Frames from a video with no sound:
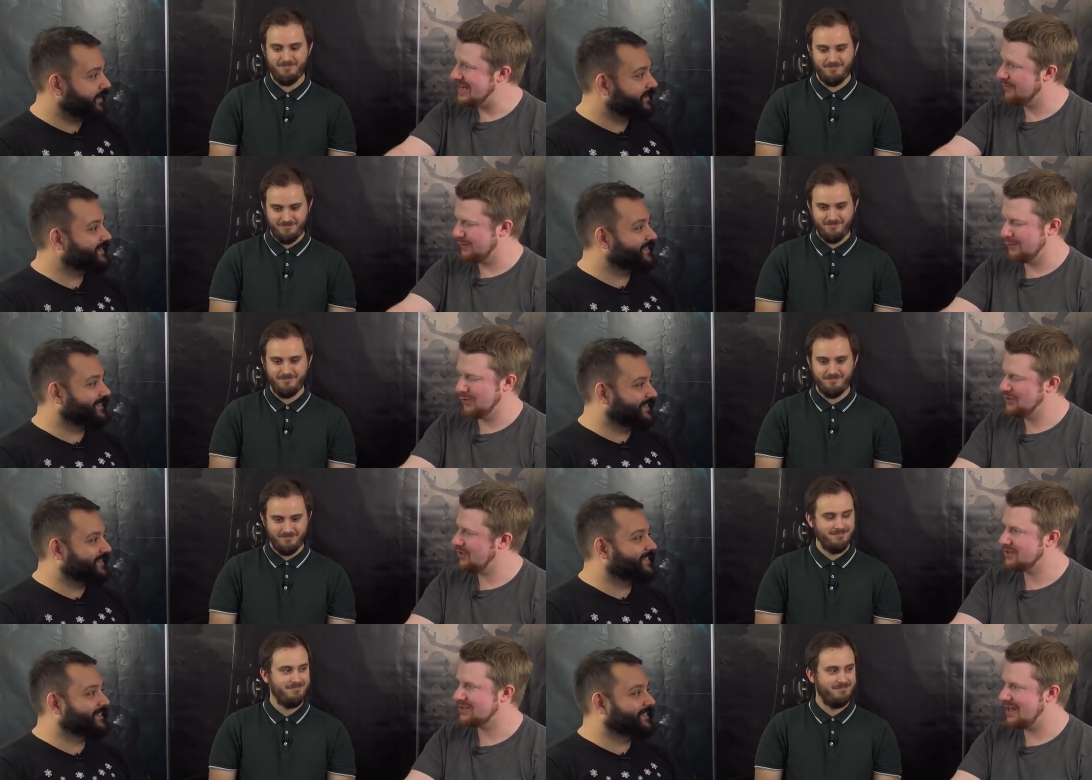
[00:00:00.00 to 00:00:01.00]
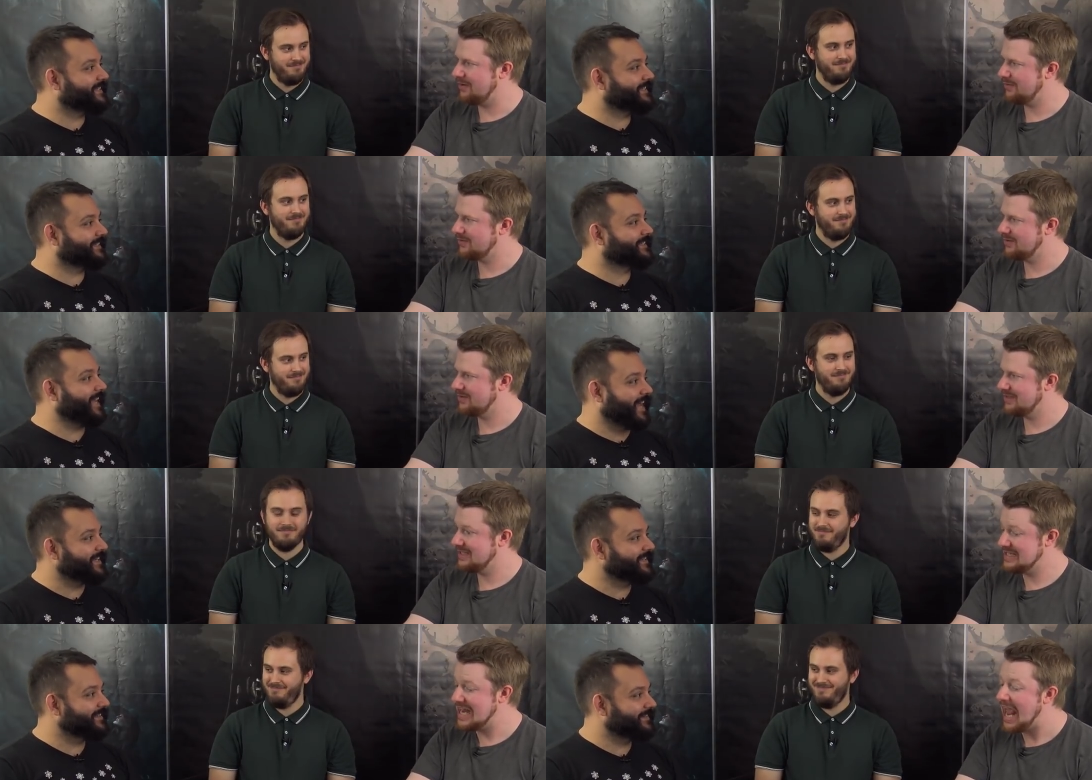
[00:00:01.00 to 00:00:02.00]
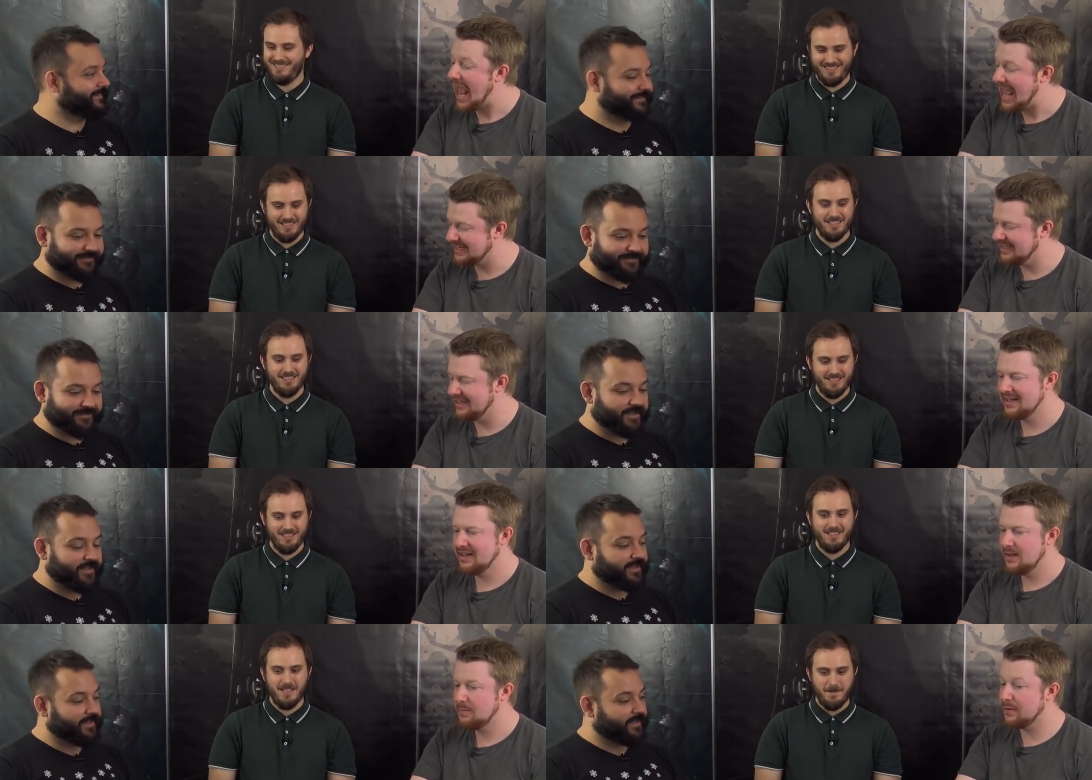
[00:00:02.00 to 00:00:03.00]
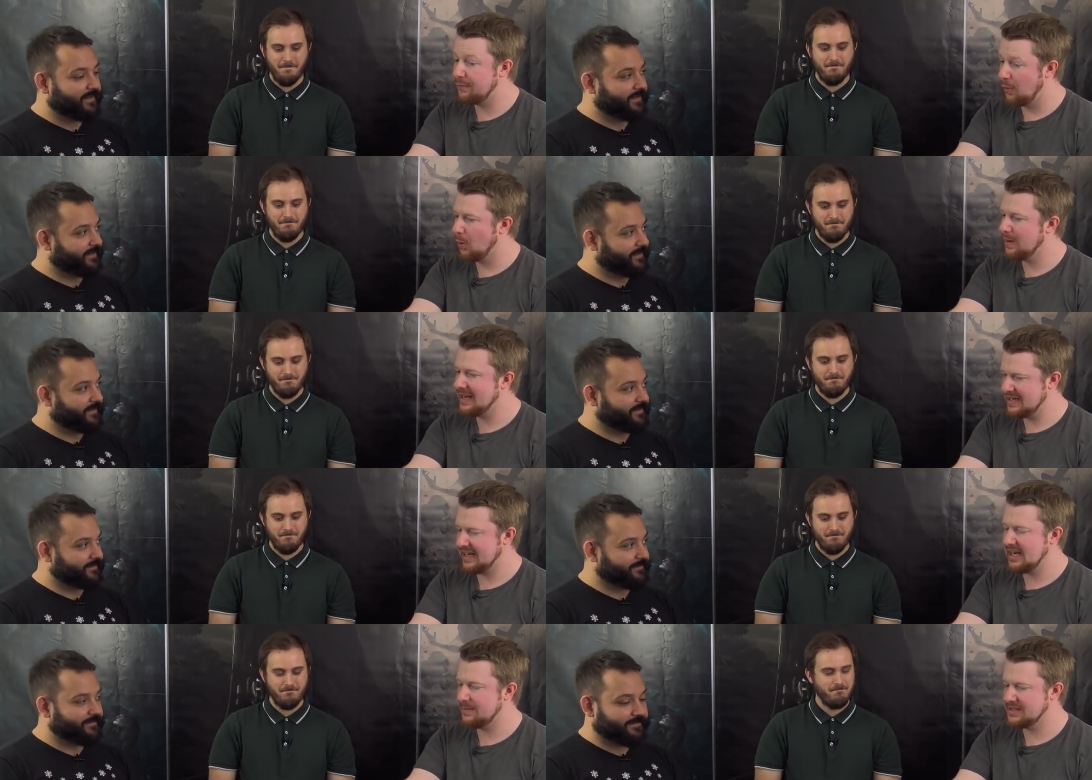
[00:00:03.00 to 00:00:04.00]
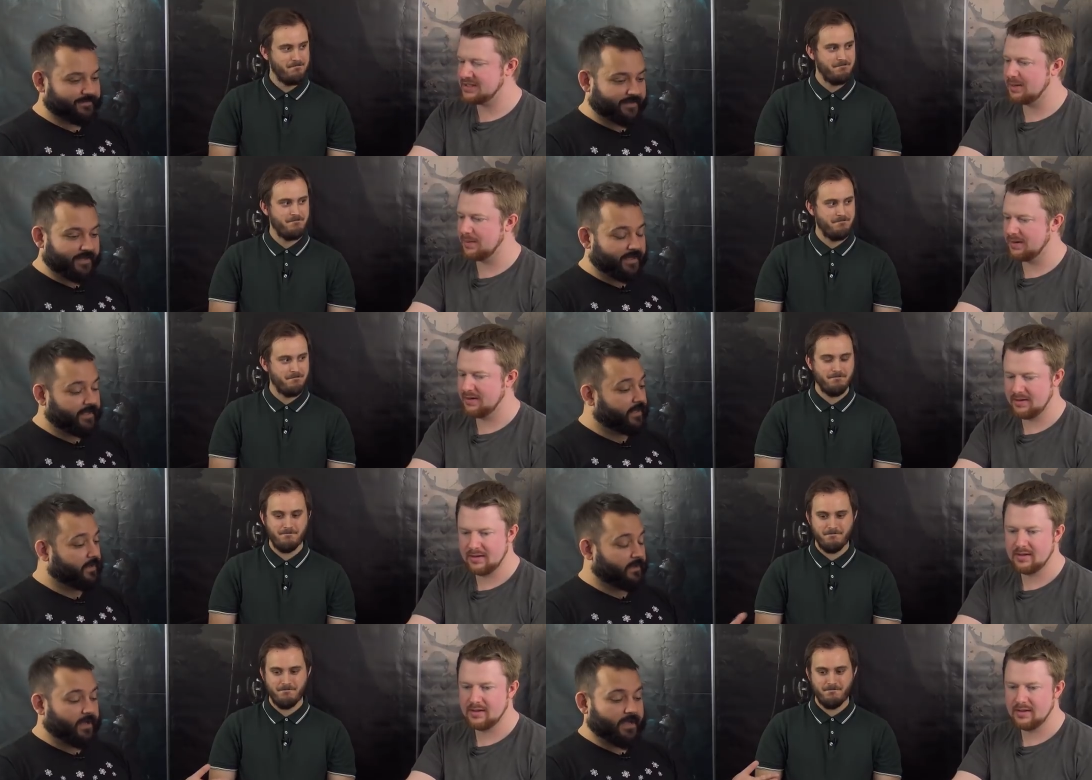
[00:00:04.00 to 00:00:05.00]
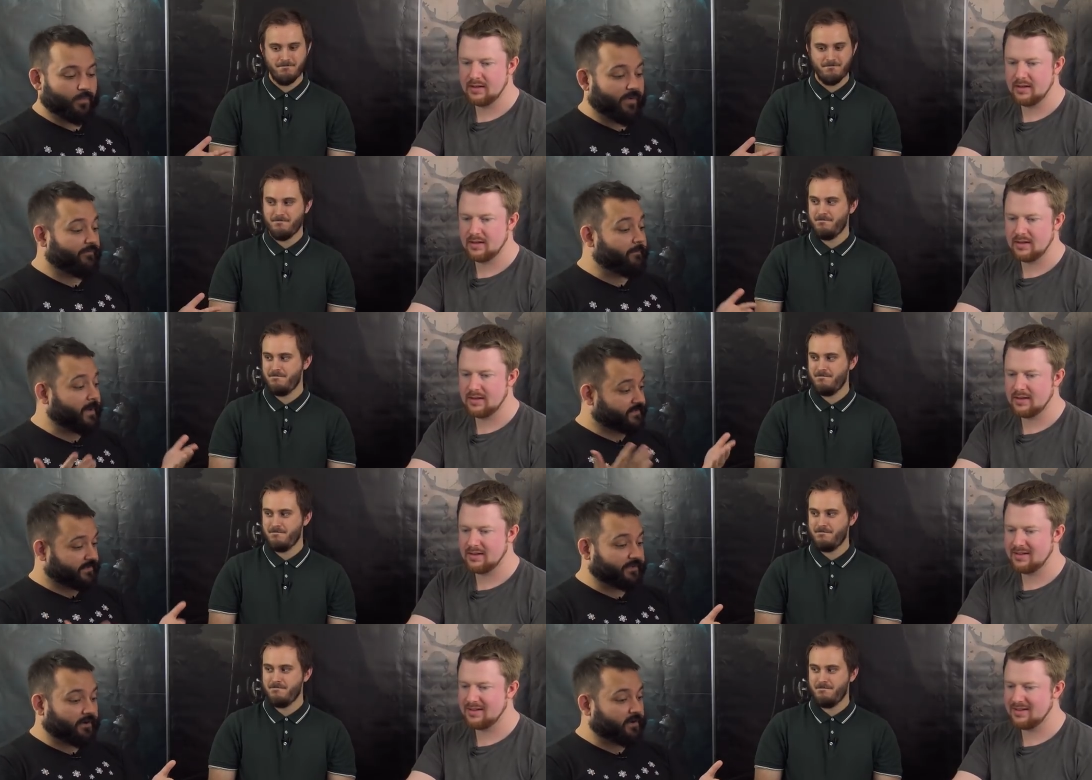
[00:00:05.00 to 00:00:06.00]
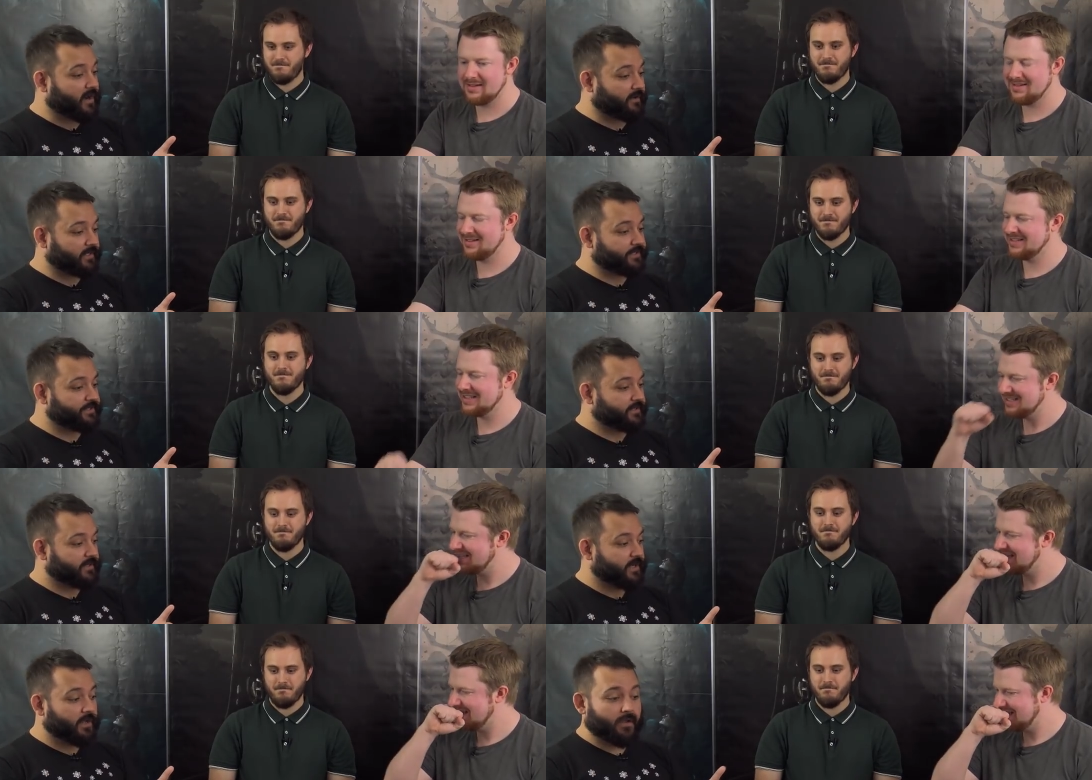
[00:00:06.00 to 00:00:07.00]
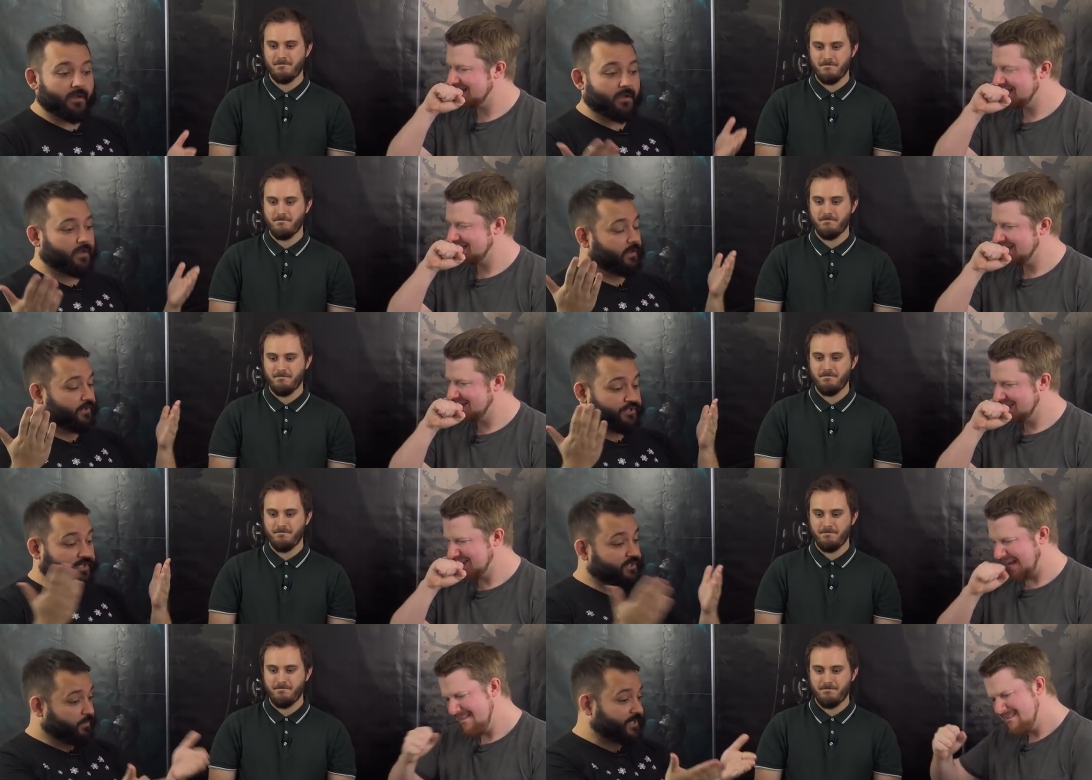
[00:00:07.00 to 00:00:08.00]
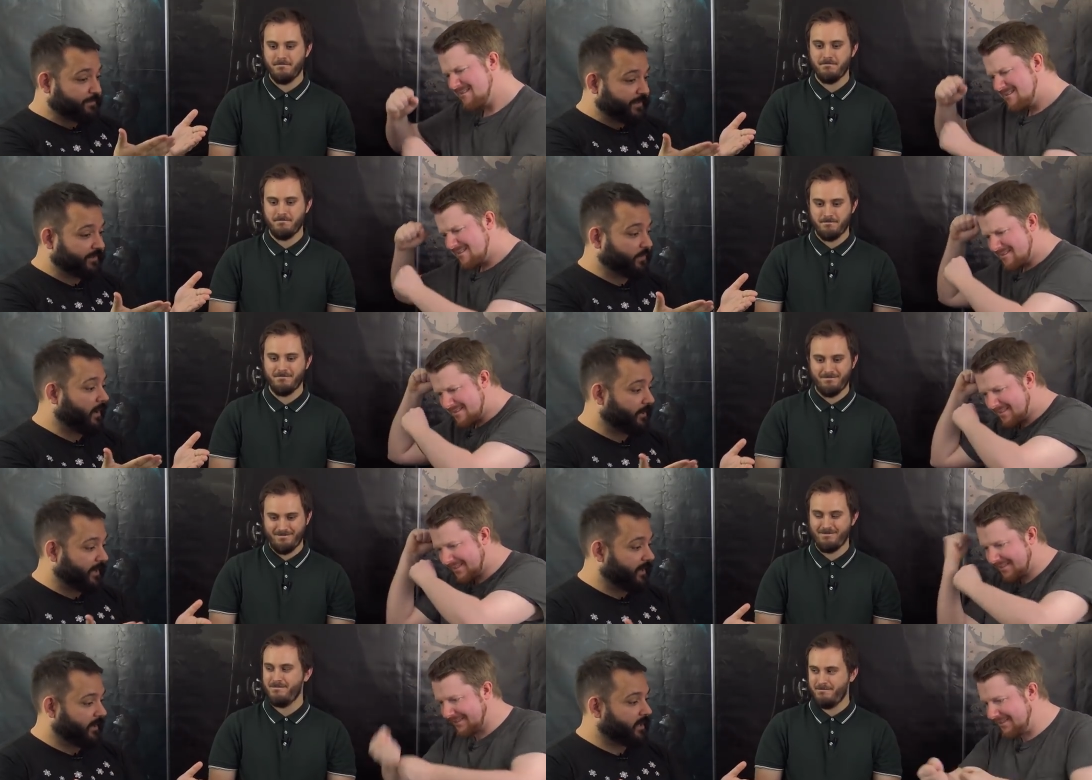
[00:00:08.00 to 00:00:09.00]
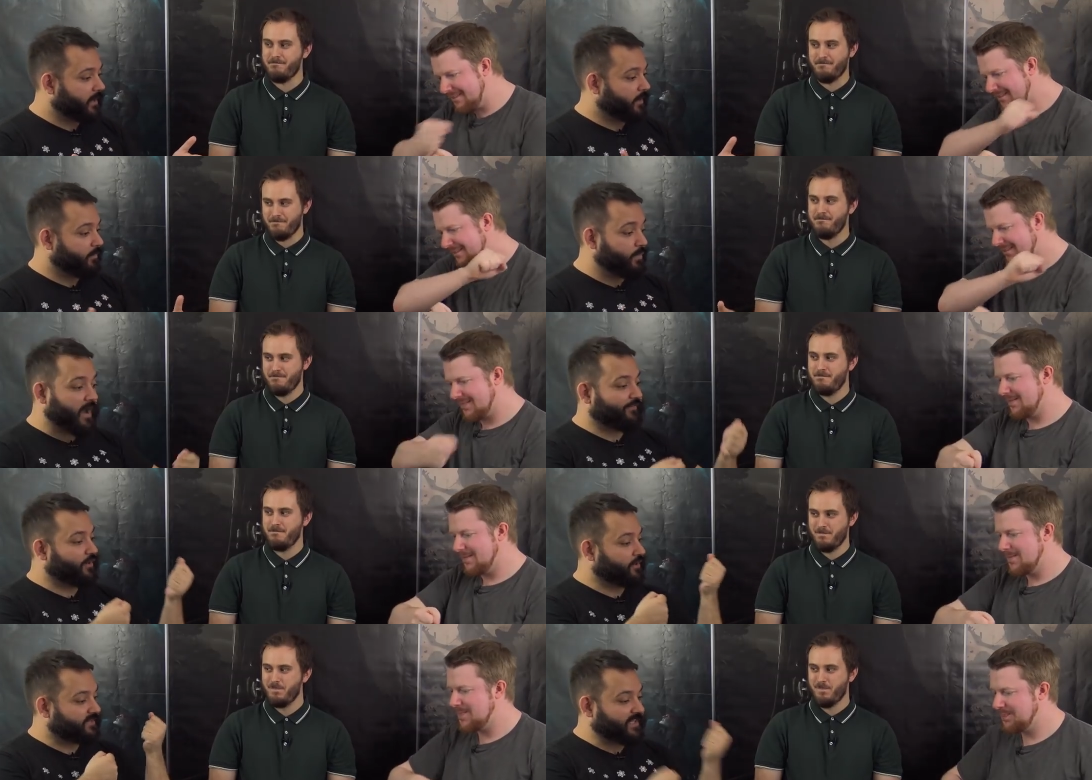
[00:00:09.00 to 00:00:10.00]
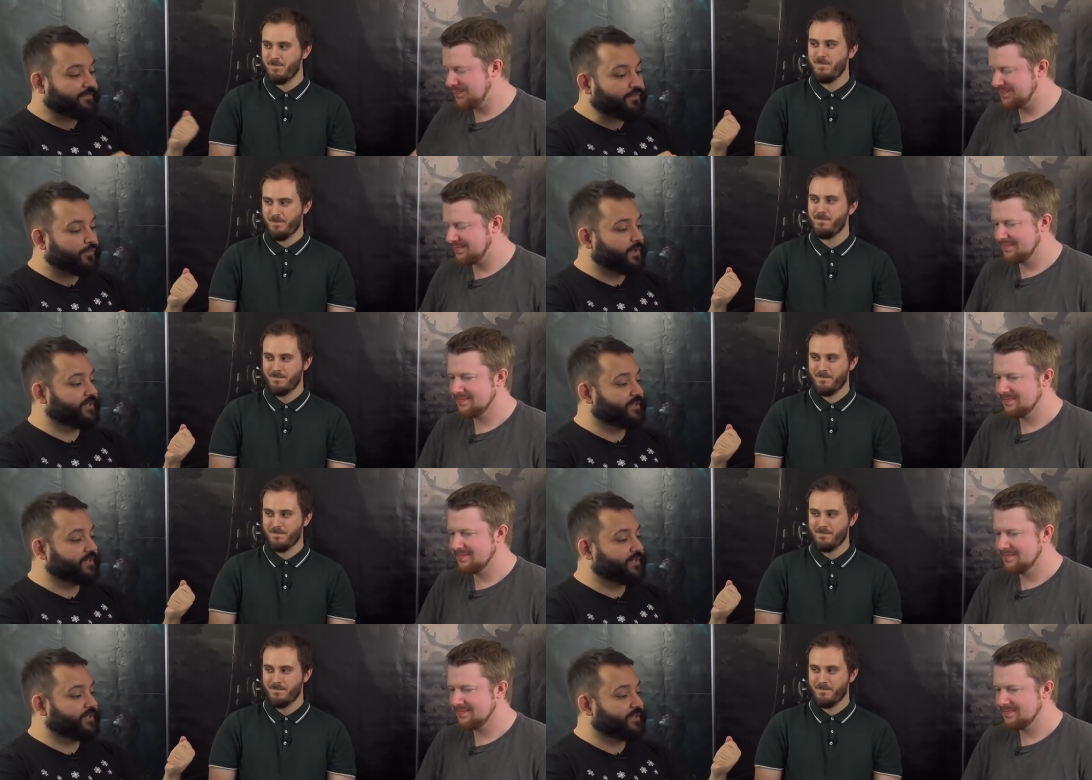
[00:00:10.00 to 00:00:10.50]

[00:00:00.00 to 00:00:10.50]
Speaker 1: for the fully charged staff. Ten. Ten. Before we take an nemesis number.
Speaker 2: We've mustered our courage. She's whispering to our ear. Mm-hmm. We have our stuff fully